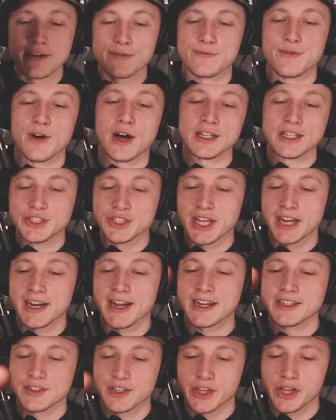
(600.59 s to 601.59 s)
Fallen
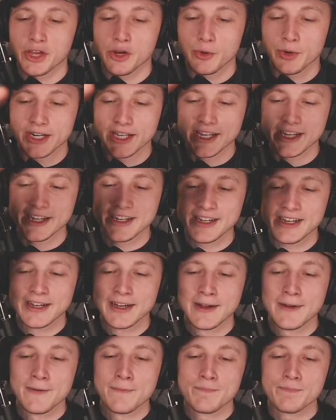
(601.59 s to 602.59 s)
Jedi security.
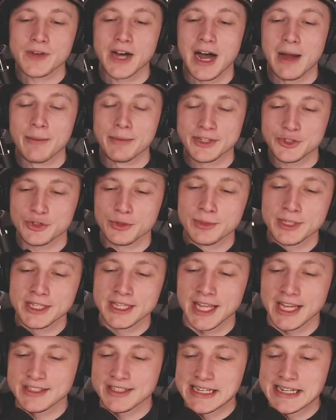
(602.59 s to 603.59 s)
I'm extremely
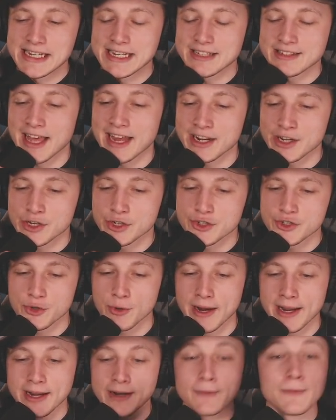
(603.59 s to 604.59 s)
lazy. Is that a good
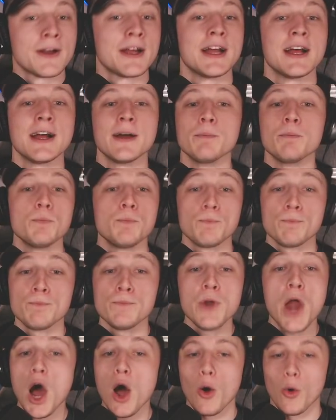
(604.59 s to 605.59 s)
trait?
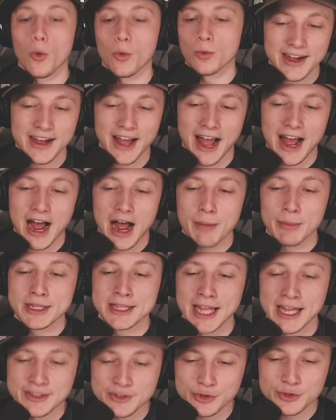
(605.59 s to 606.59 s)
No, I'm a
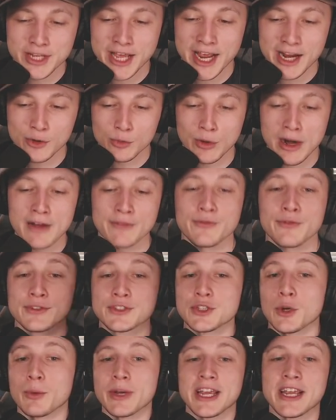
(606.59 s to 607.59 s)
laser tag ref.
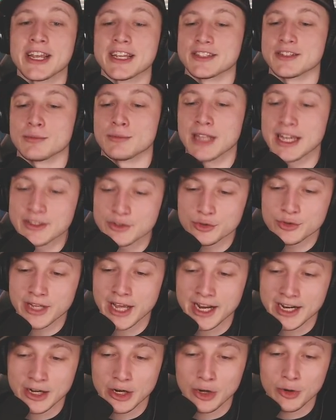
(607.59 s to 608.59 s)
So we can get some laser
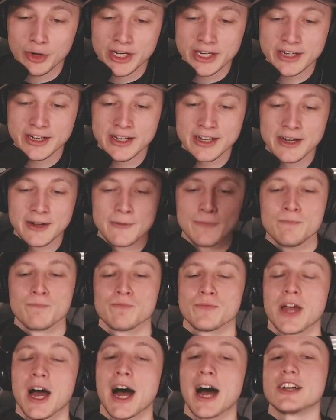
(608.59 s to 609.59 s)
tag going.
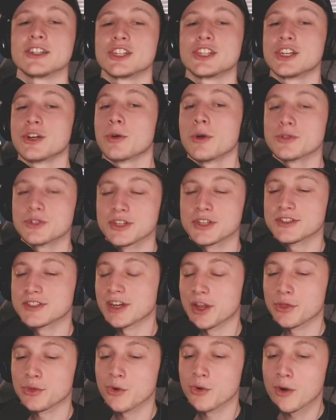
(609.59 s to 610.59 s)
Shiro's just going
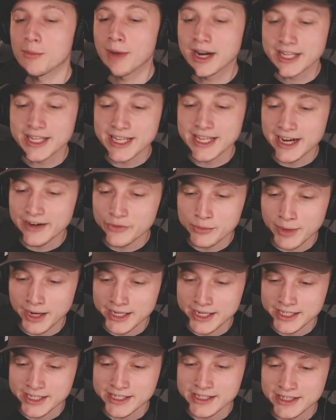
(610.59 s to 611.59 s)
to throw money at
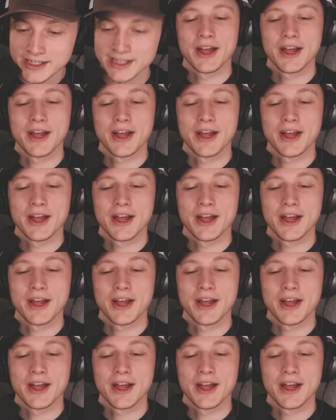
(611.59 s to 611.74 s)
everybody.